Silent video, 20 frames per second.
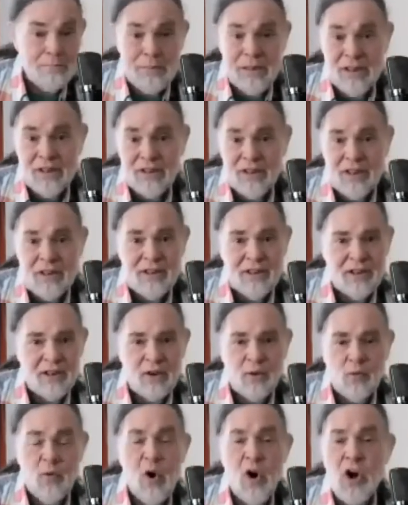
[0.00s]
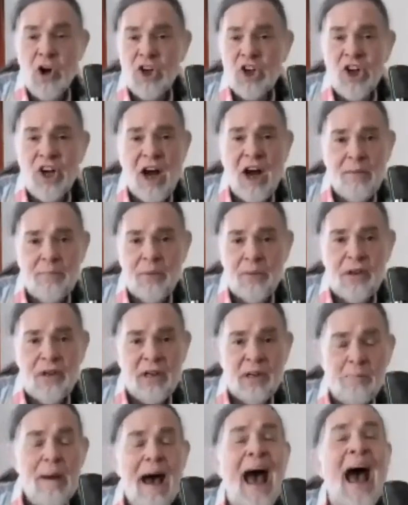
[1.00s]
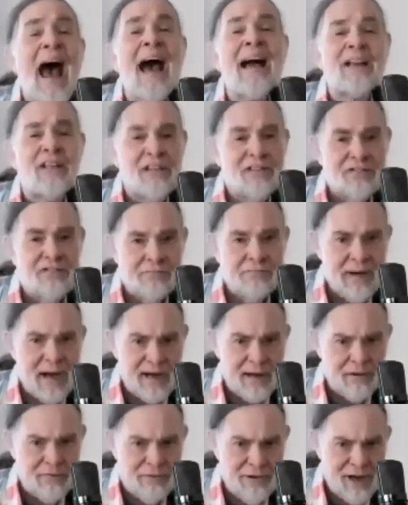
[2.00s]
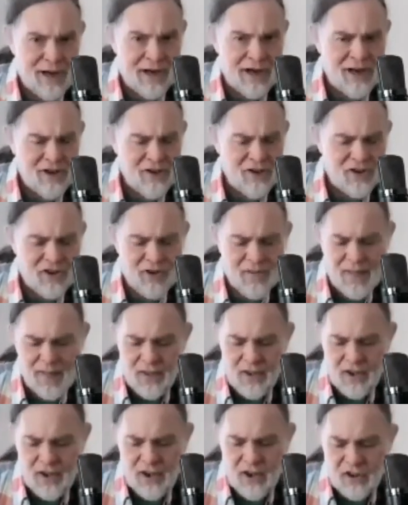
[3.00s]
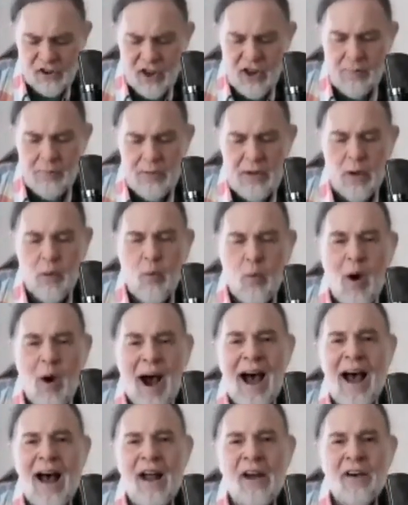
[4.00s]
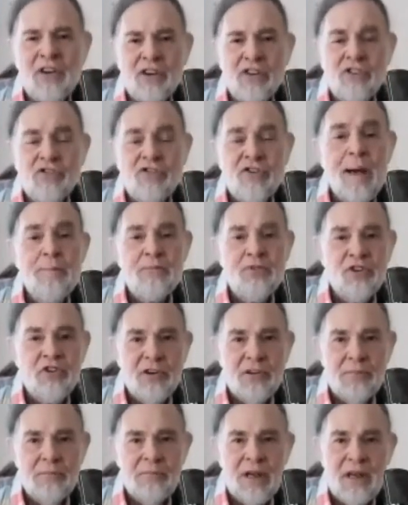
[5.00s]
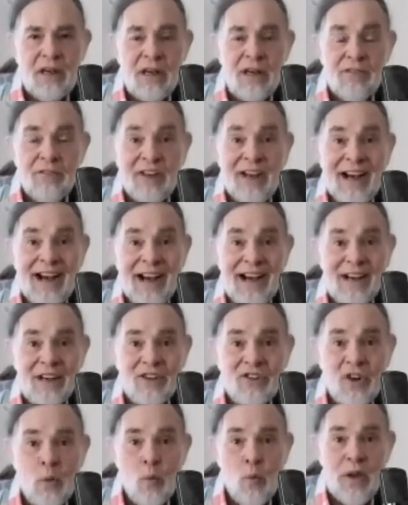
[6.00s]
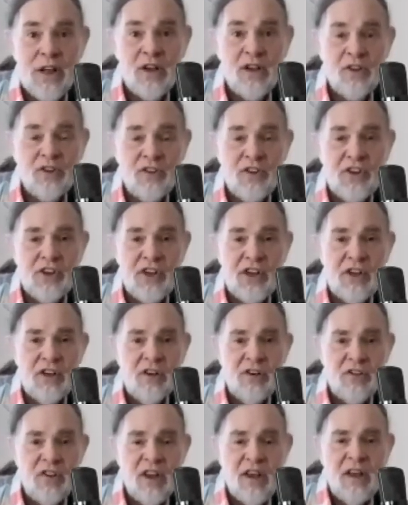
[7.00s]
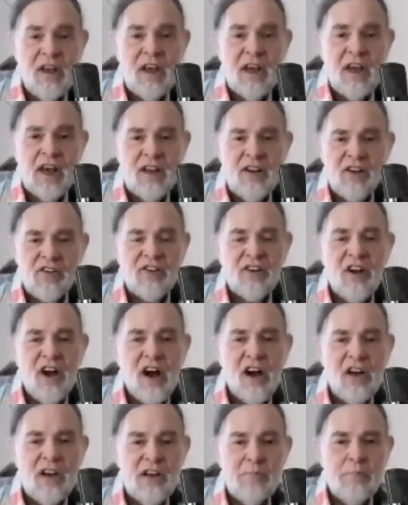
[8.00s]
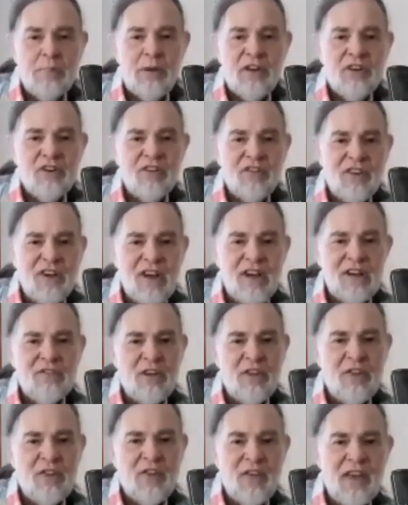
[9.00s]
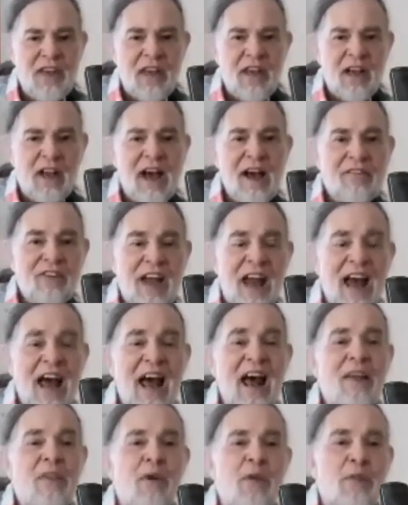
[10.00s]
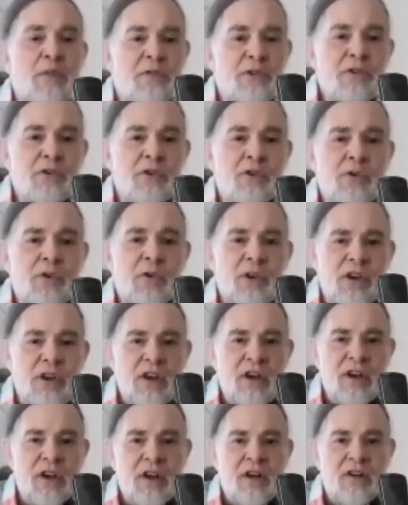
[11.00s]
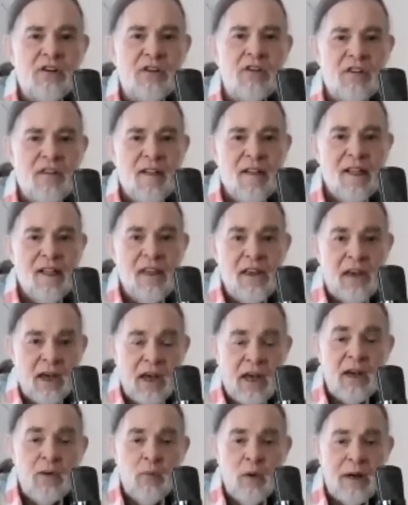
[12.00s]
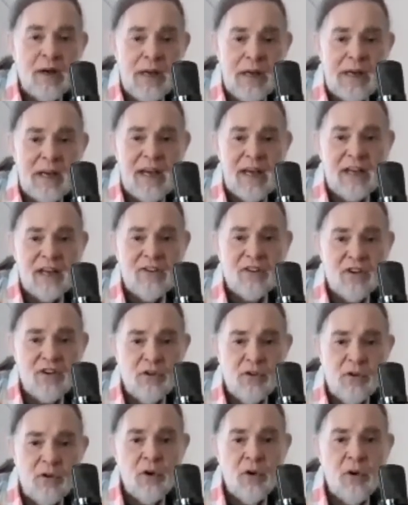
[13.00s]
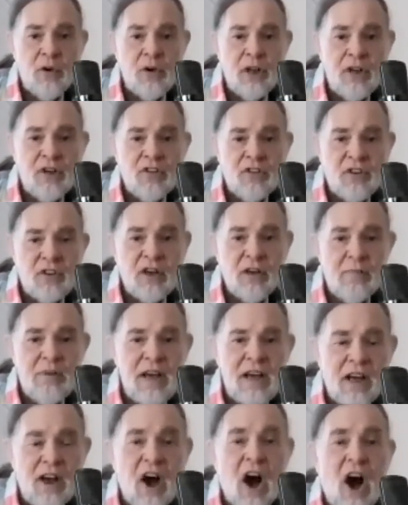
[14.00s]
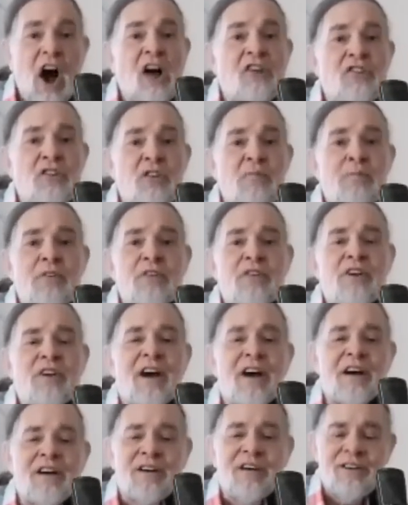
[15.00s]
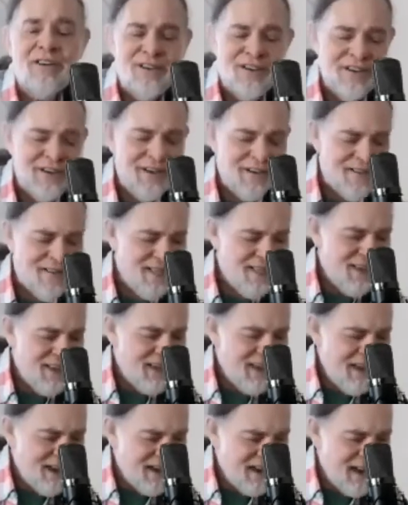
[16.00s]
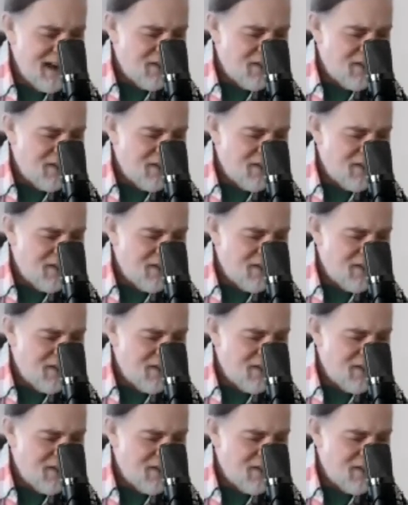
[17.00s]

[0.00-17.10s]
build it in the workshop in the back of my garage. It's gonna be a wild contraption made of cogs and wheels and gears and discarded bits of everything I've gathered through the years. And when it gets to rolling, it's gonna make an awesome sound, like